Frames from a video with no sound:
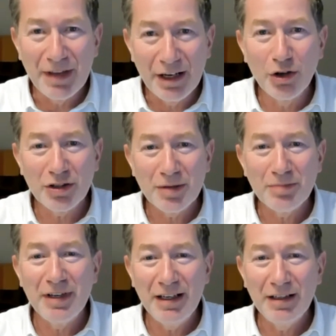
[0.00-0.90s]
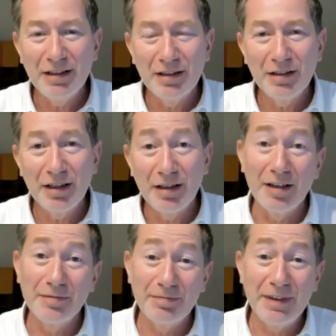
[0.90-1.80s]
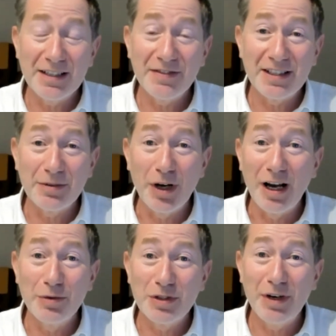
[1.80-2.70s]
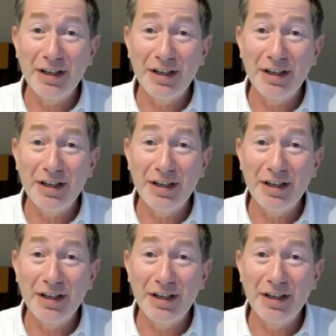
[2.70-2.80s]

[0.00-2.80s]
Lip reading: they looked at me, and let's face it, I was